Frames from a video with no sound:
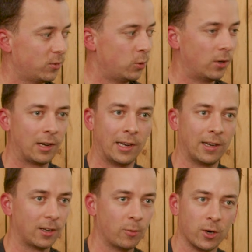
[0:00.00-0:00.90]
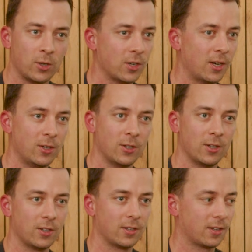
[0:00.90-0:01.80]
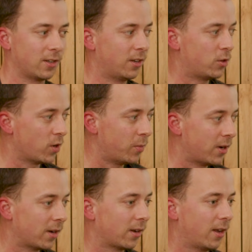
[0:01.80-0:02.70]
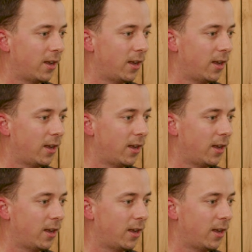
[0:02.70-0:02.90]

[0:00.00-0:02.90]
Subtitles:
do the cleaning, the water changes, the trimming.